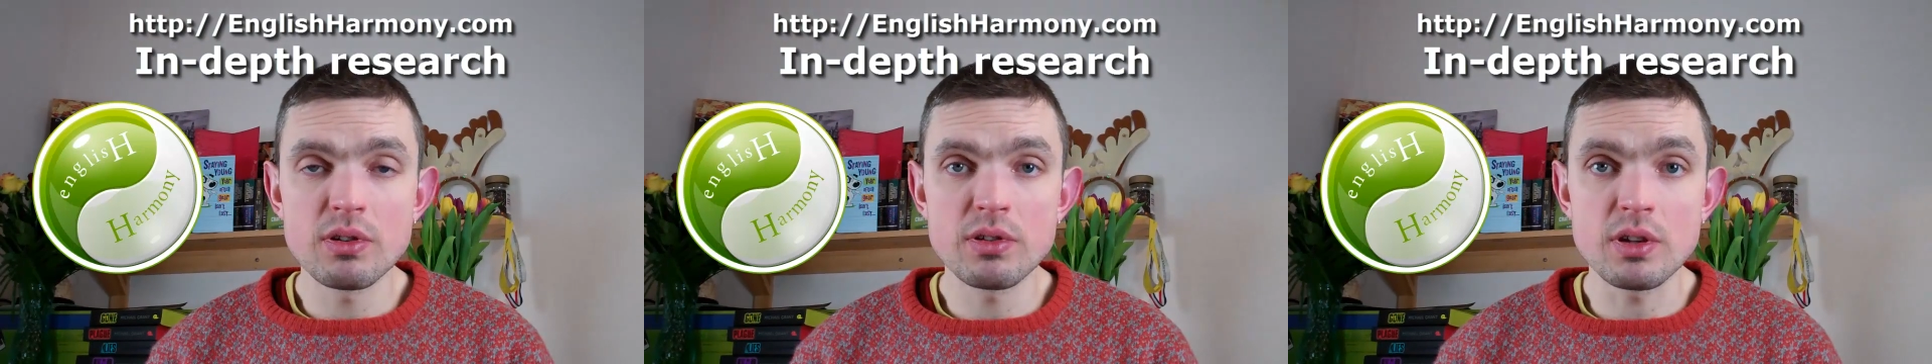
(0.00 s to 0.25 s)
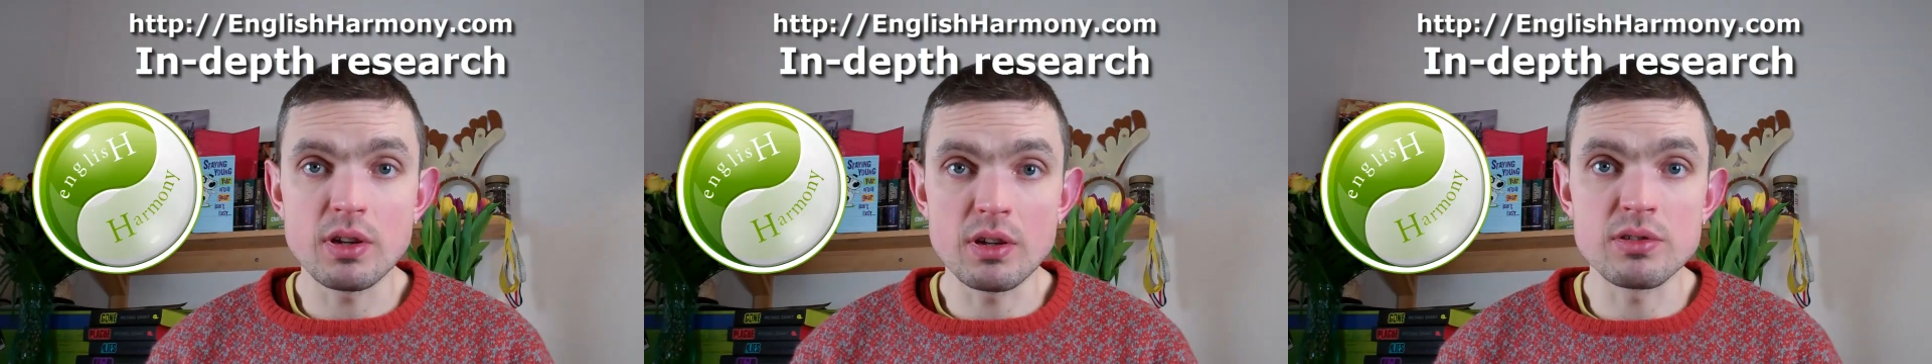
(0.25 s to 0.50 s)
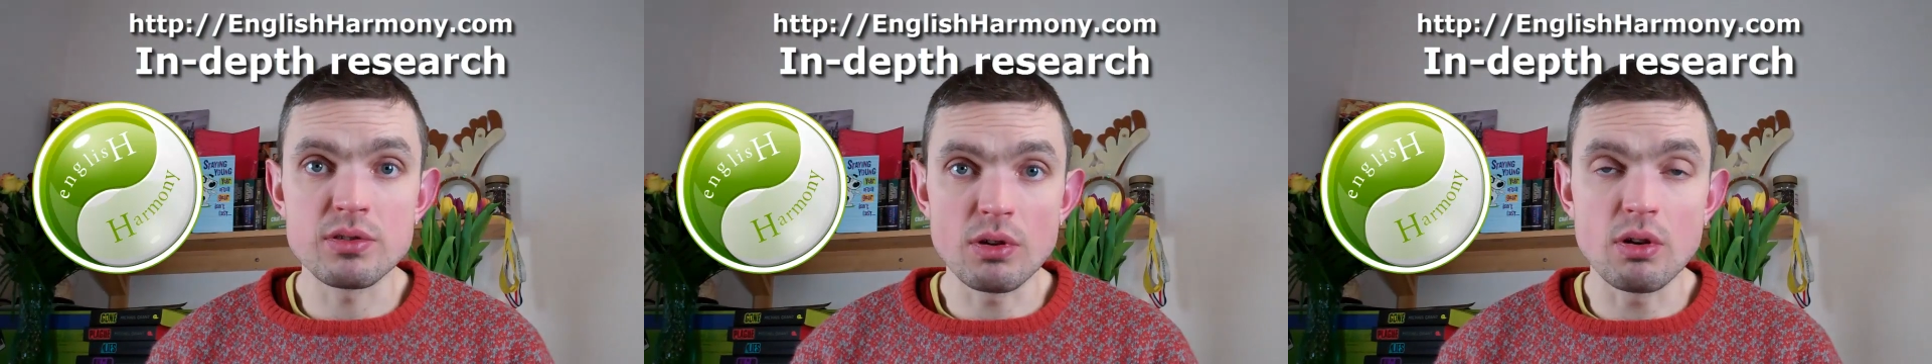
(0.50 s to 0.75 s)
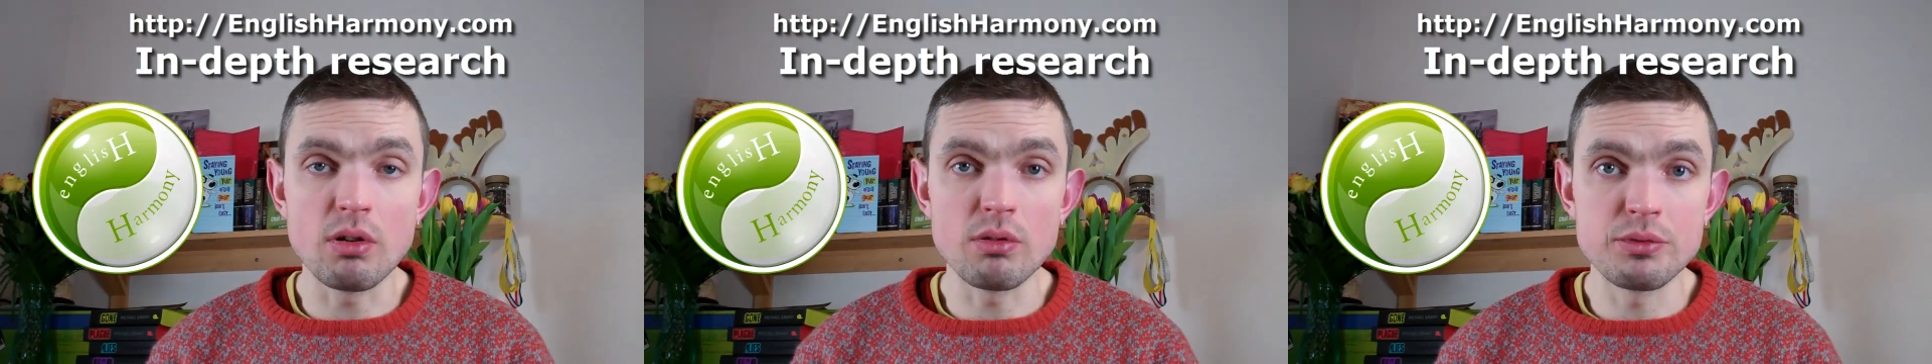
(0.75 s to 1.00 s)
that it's
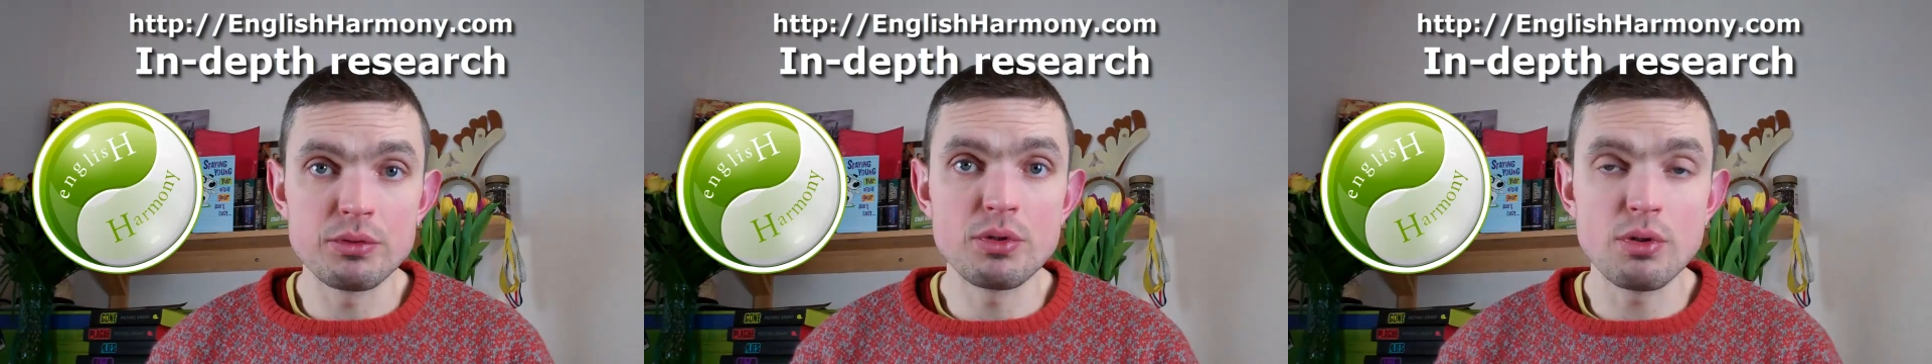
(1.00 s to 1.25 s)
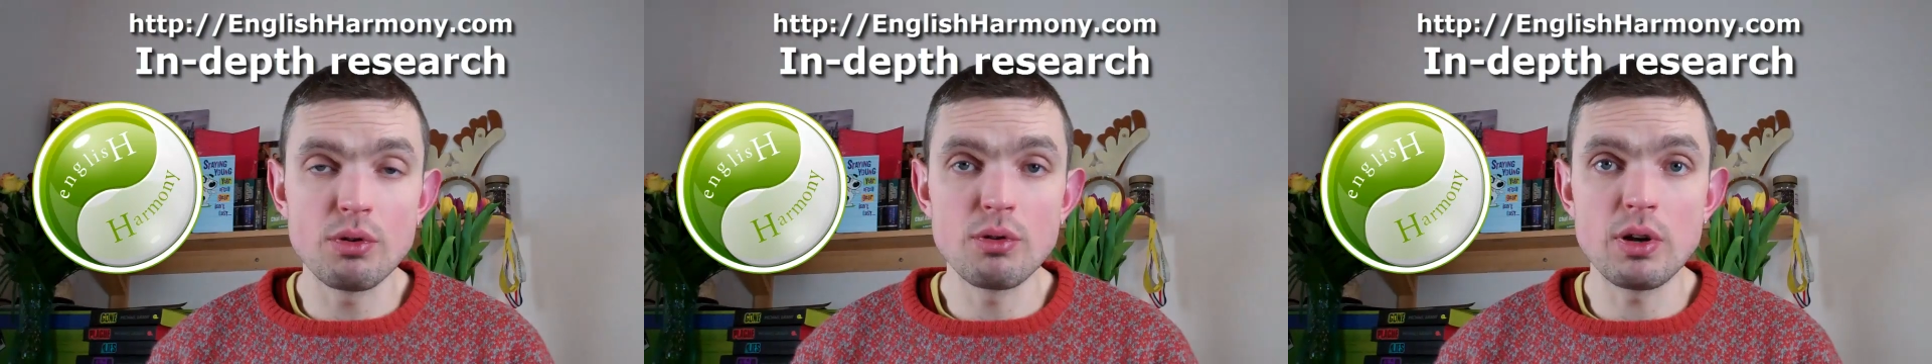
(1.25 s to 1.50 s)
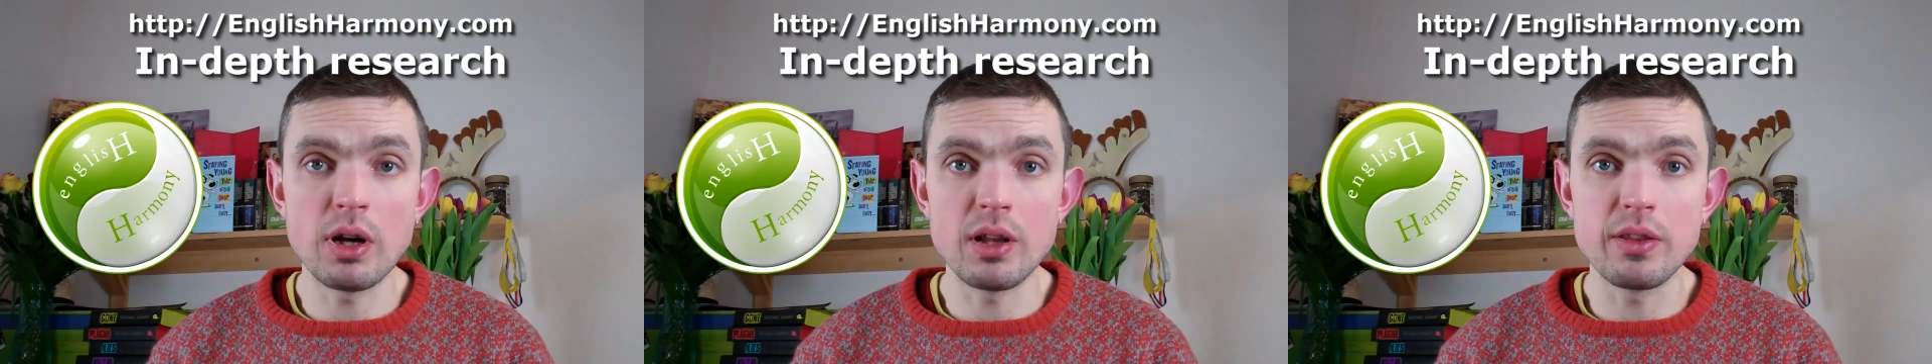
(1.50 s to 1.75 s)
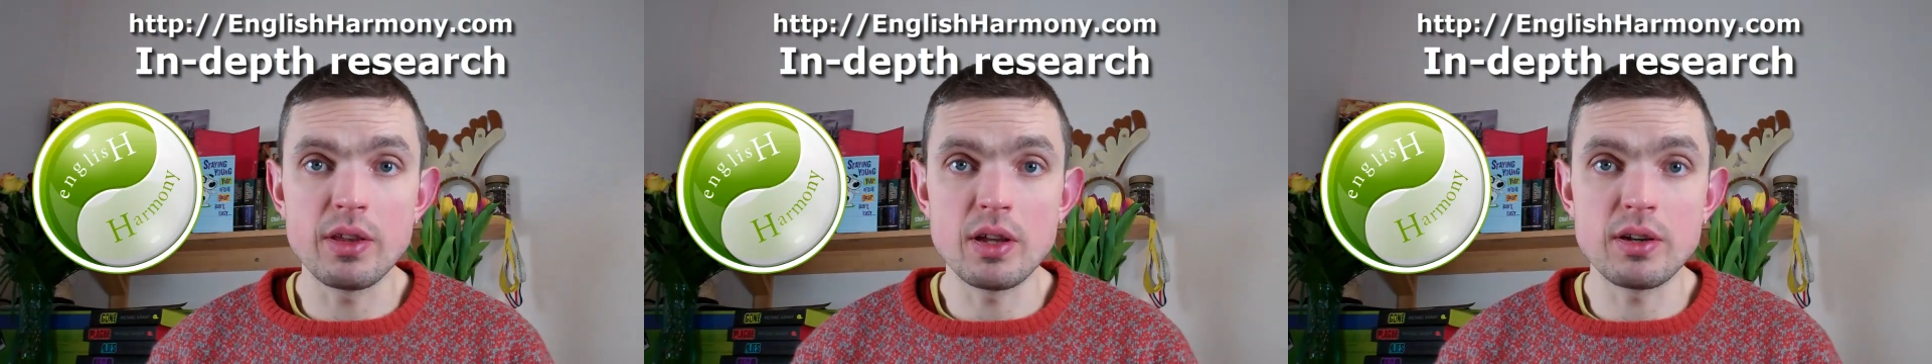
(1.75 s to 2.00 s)
all true
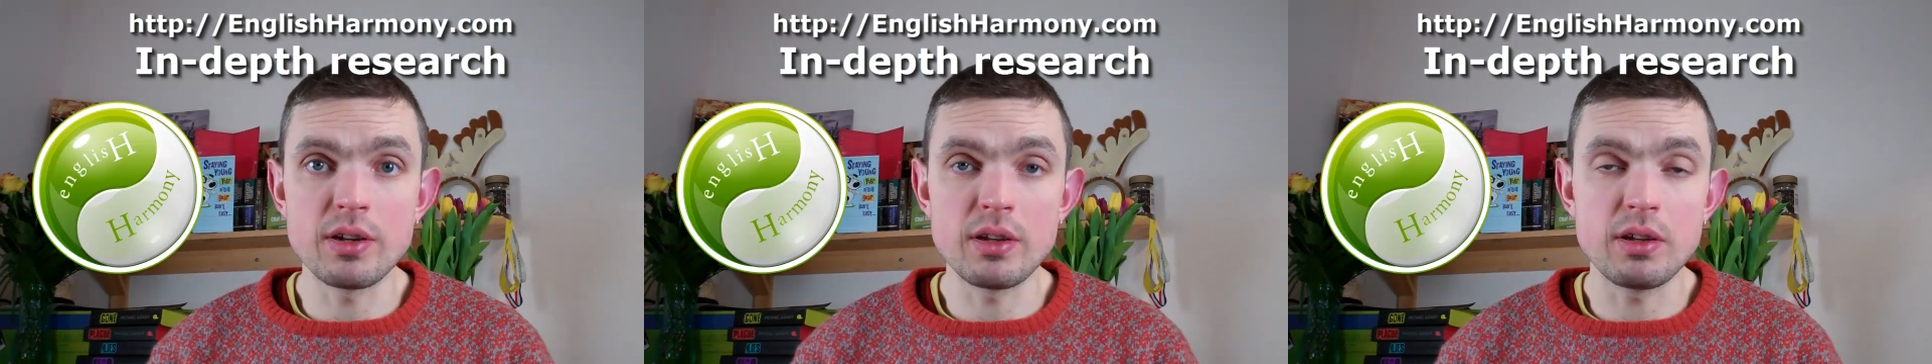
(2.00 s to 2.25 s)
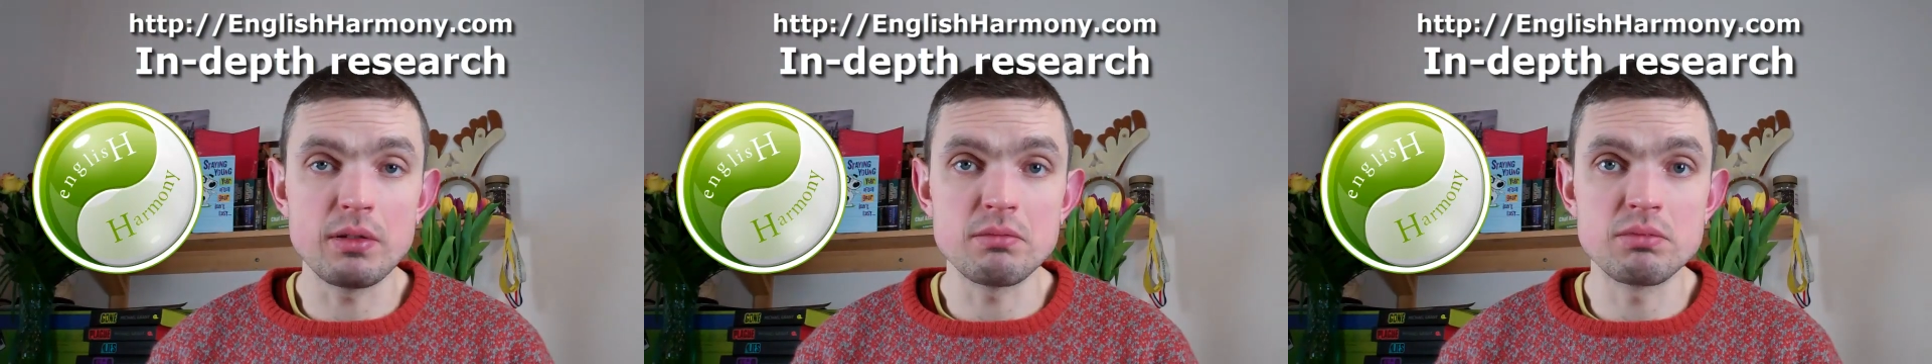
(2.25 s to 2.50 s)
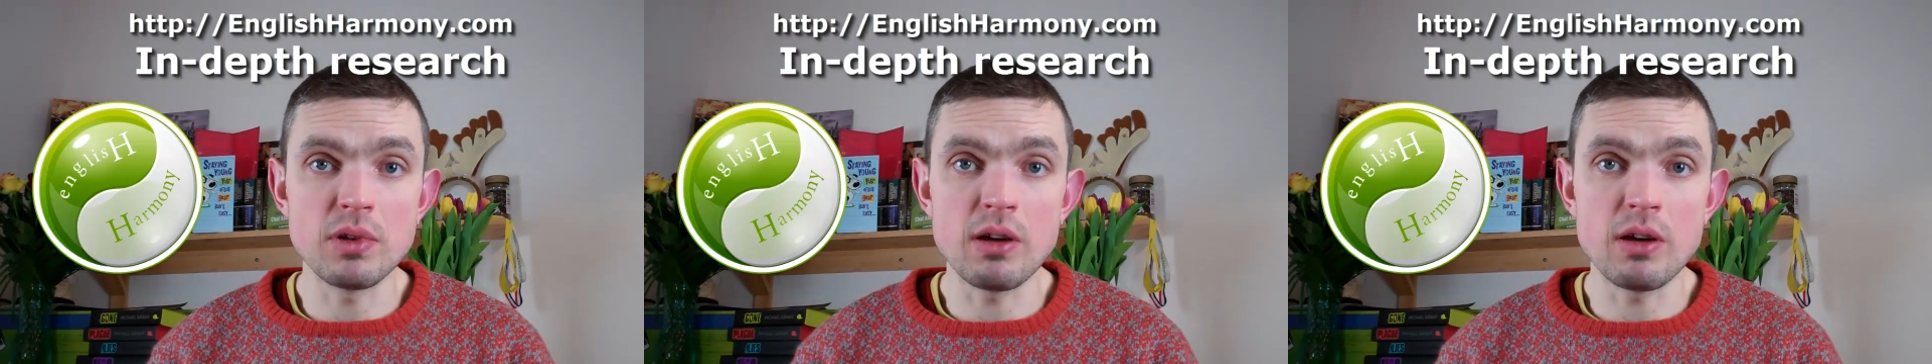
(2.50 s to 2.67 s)
and that the